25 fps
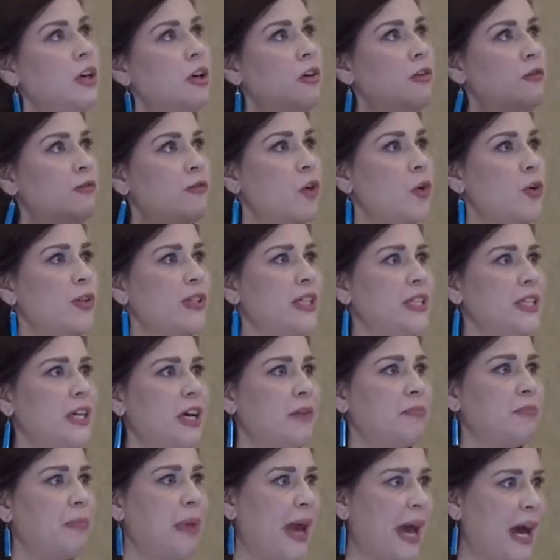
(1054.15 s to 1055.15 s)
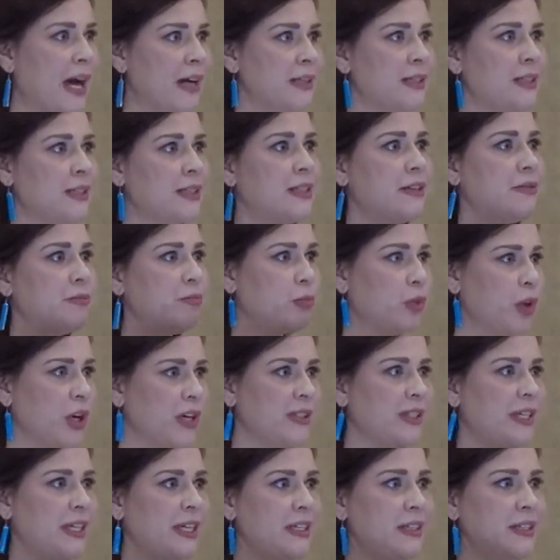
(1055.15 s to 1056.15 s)
focusing on past,
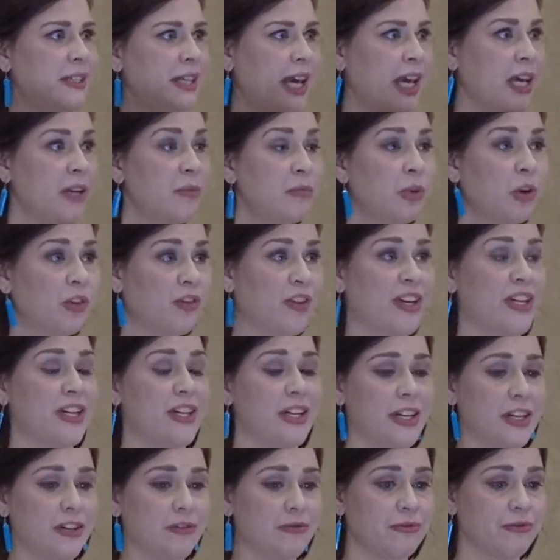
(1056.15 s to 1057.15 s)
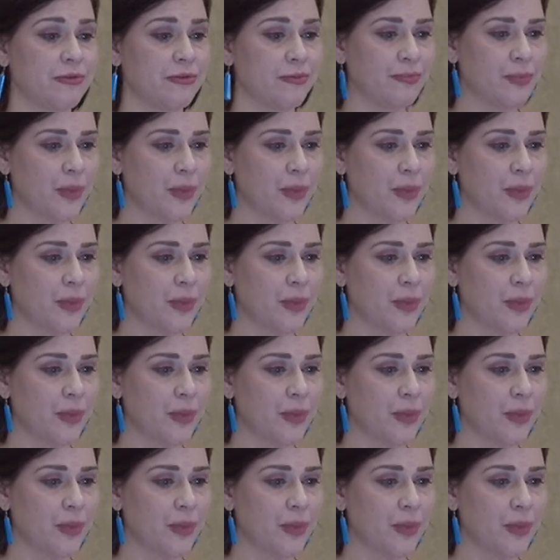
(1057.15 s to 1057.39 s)
present, and preventative.